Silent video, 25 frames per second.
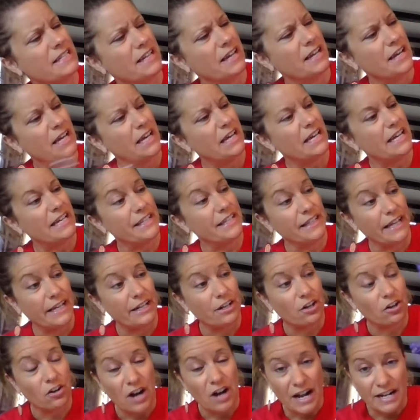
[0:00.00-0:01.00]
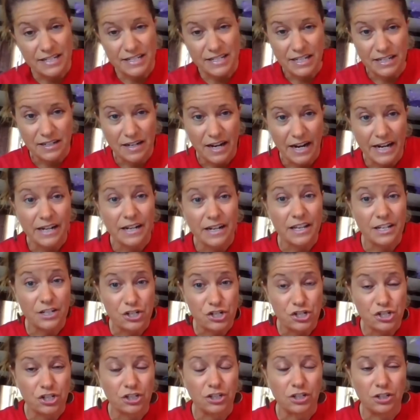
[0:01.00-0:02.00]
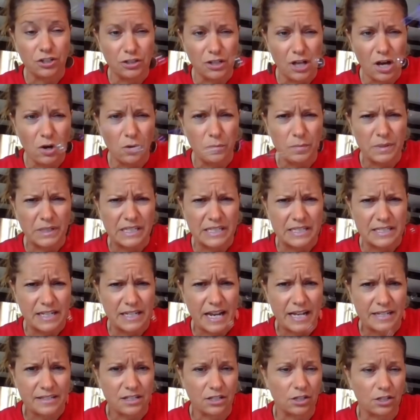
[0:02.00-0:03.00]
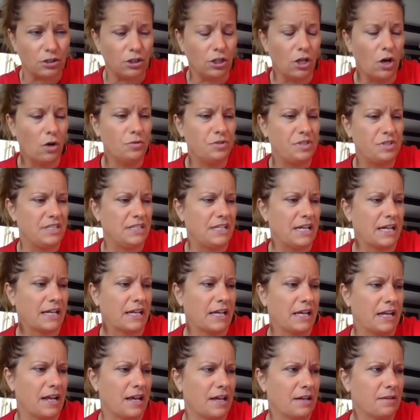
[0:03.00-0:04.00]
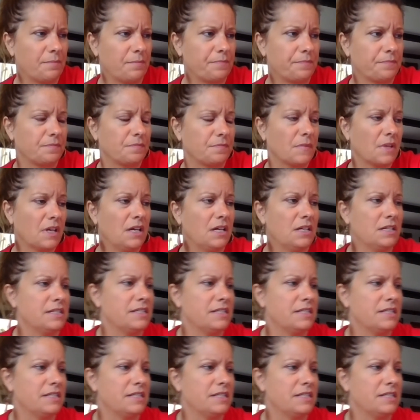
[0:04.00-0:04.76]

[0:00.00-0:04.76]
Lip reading: it. And later on tonight, it should glow because it has a glow stick in it.